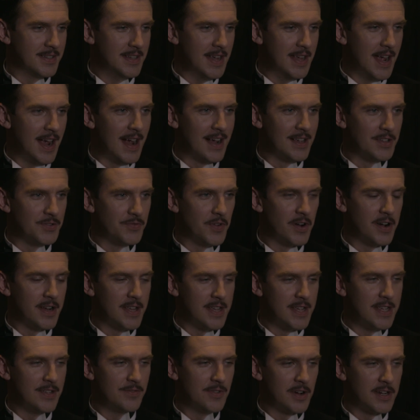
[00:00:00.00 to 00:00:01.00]
yeah, he's
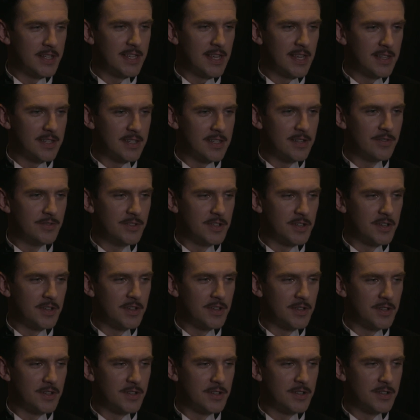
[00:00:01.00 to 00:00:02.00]
very sensitive
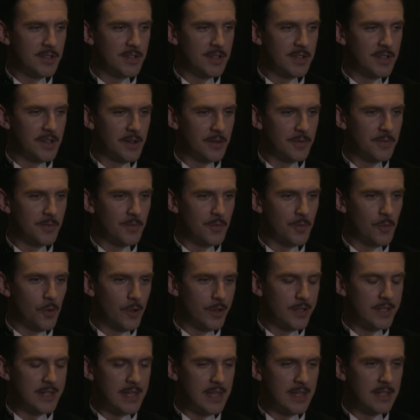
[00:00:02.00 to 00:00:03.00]
to, you know,
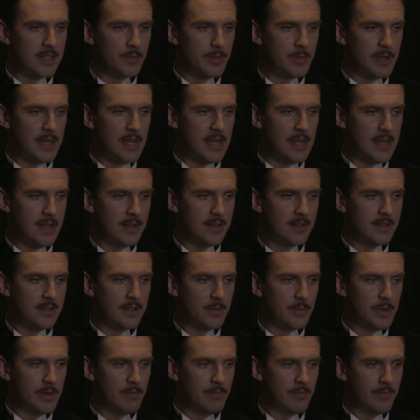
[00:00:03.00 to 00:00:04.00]
wanting it to be
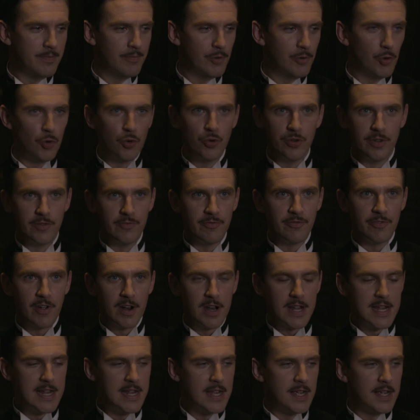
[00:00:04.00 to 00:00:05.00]
broad and
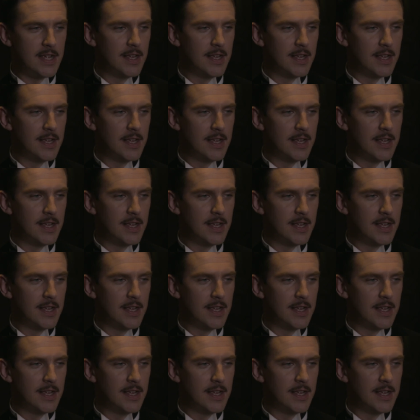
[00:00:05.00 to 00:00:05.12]
funny,